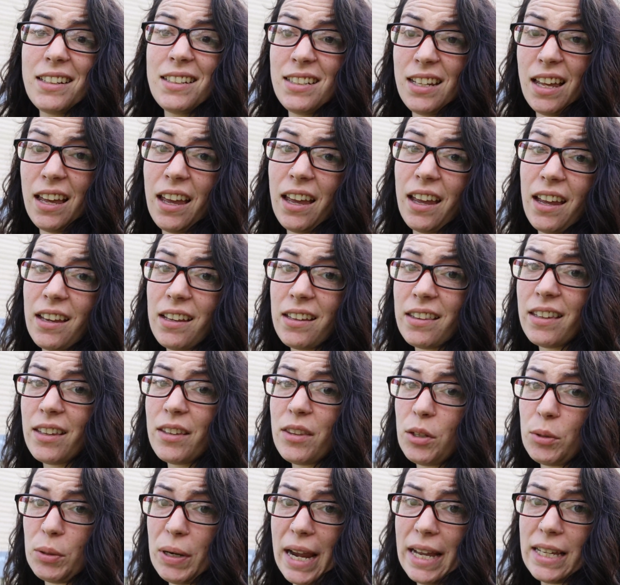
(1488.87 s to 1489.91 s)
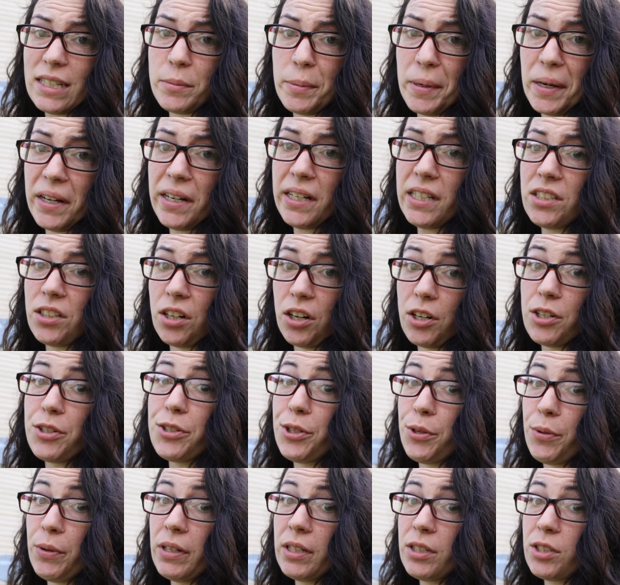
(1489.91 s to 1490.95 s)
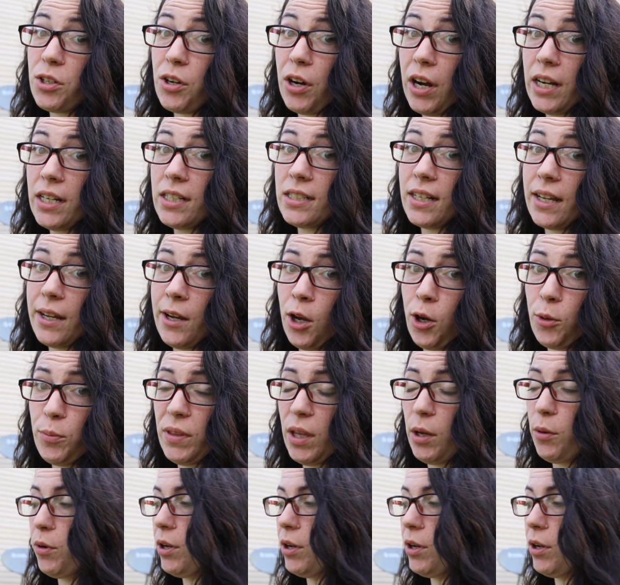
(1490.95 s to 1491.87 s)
to say that the raspberries aren't doing as great as I hoped they